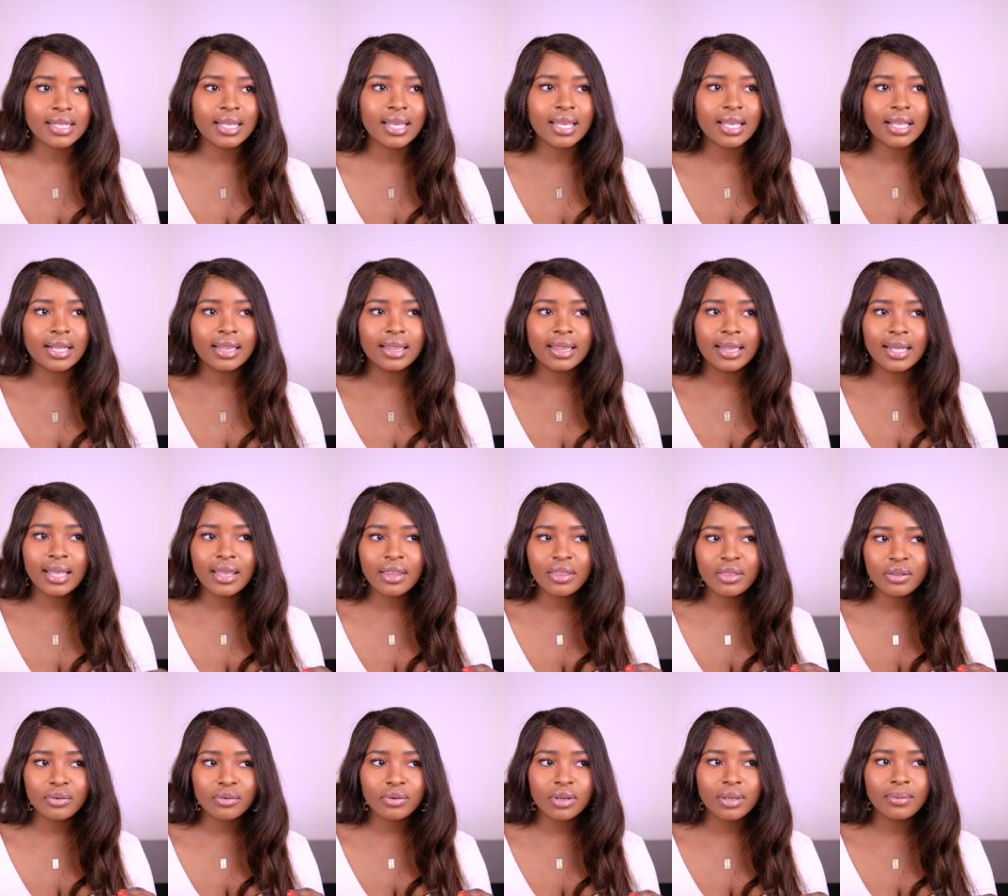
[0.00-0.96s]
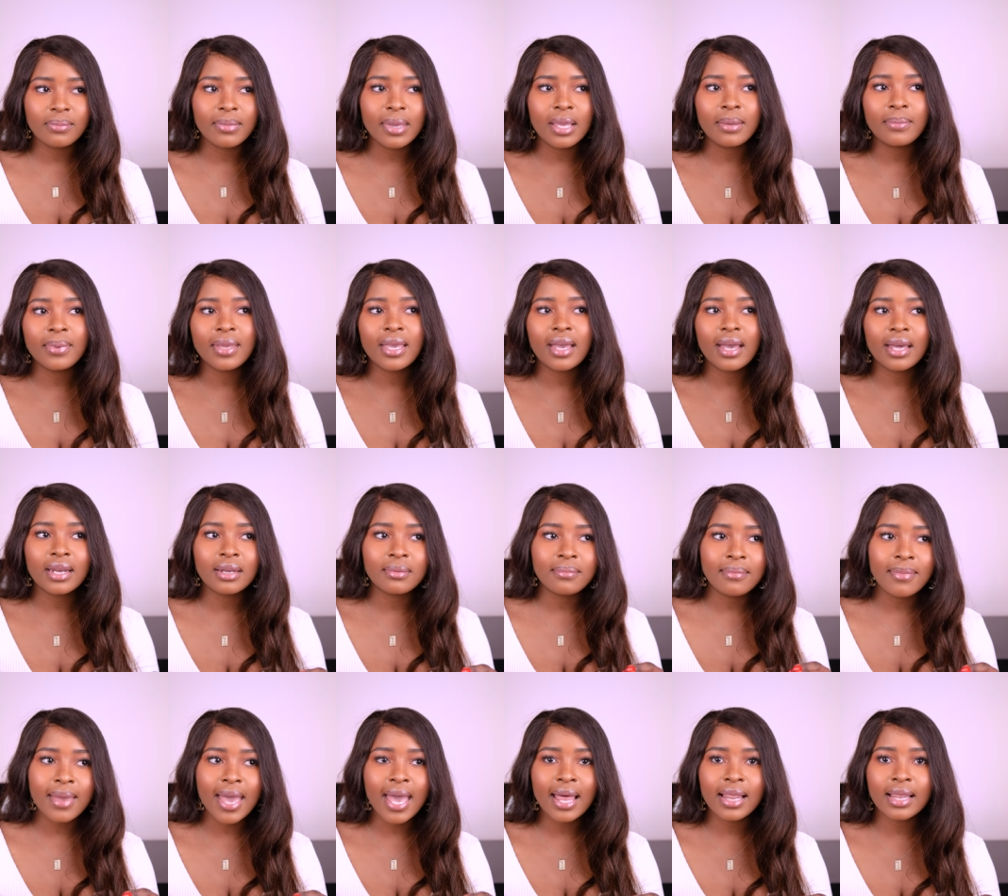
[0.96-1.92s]
like leathery, maybe
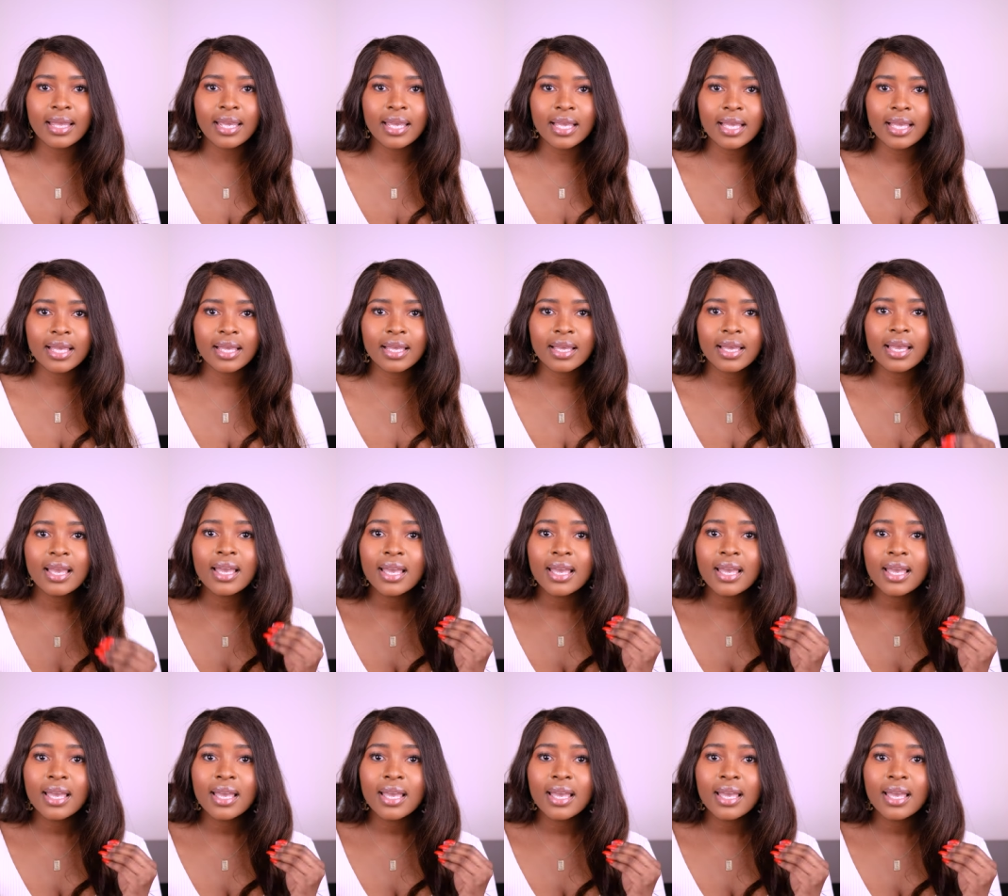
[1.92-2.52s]
animalic